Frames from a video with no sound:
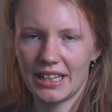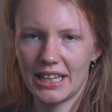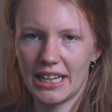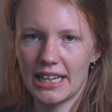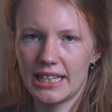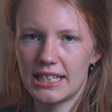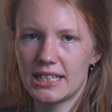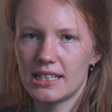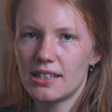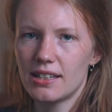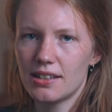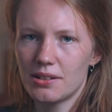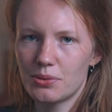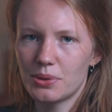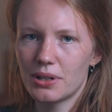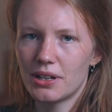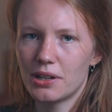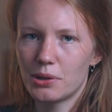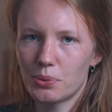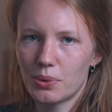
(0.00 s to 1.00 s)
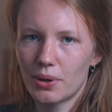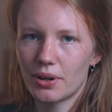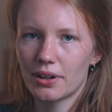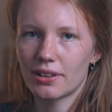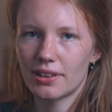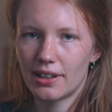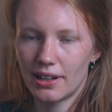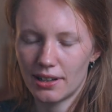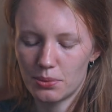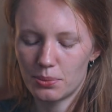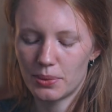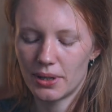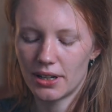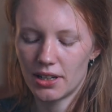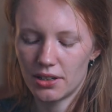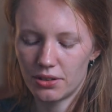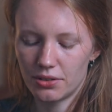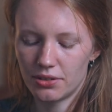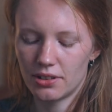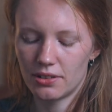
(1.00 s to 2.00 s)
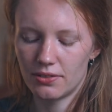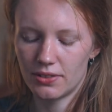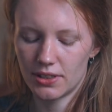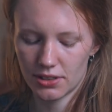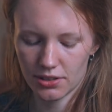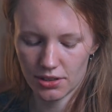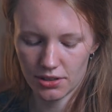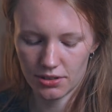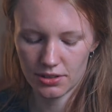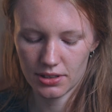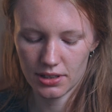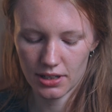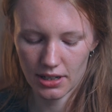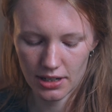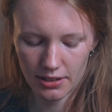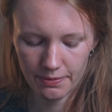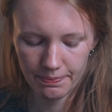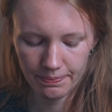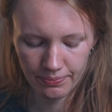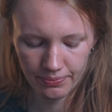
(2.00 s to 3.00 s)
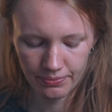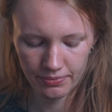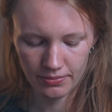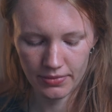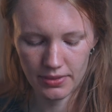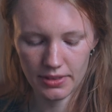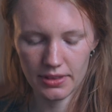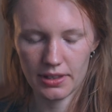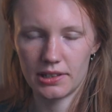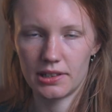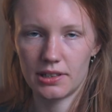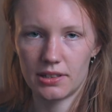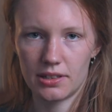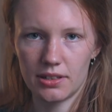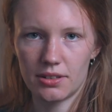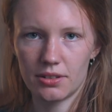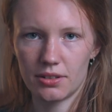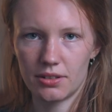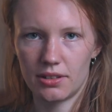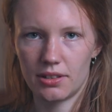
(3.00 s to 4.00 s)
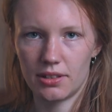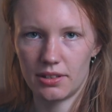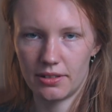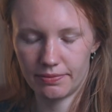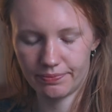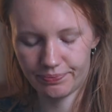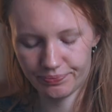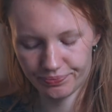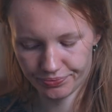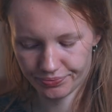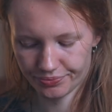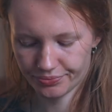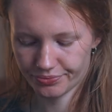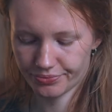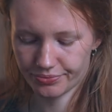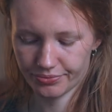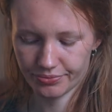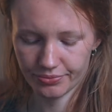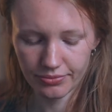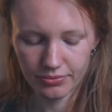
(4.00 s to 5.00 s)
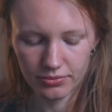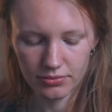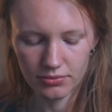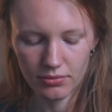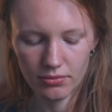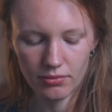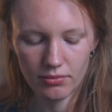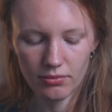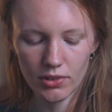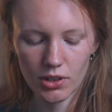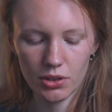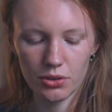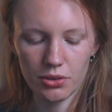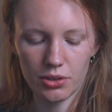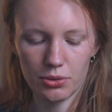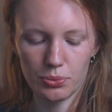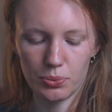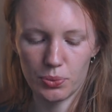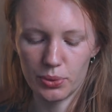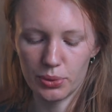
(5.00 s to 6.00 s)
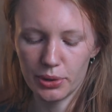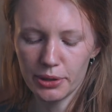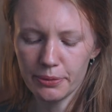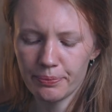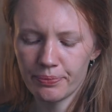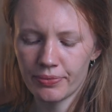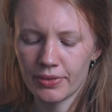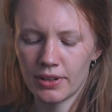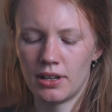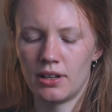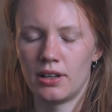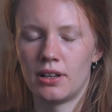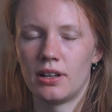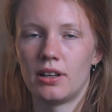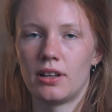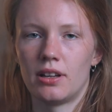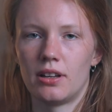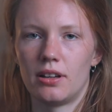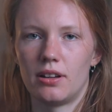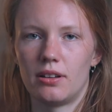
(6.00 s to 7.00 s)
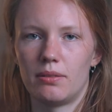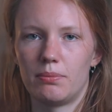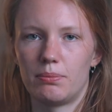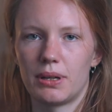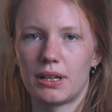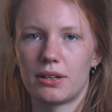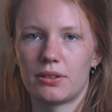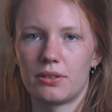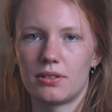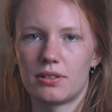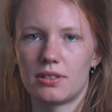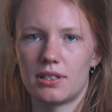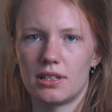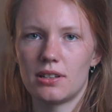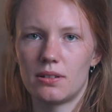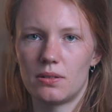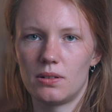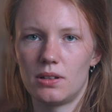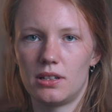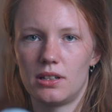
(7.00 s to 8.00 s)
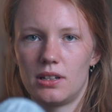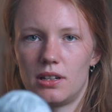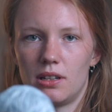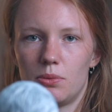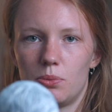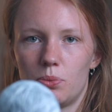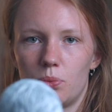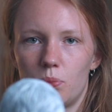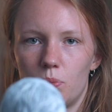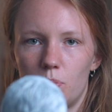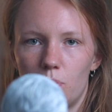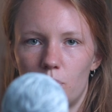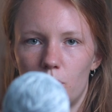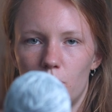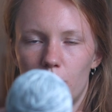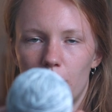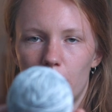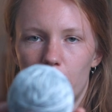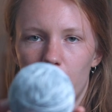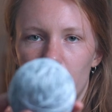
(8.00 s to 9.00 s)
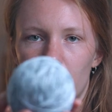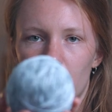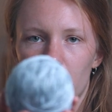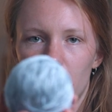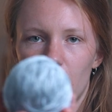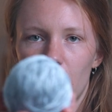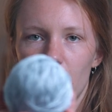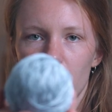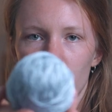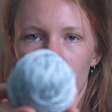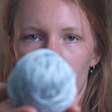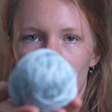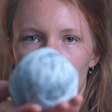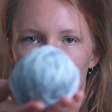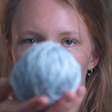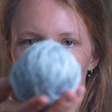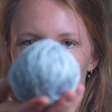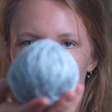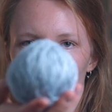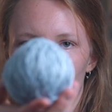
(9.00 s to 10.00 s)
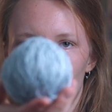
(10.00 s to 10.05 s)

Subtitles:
it didn't really work that well on the viscose yarn than it did on the wool, because when I dyed it, it was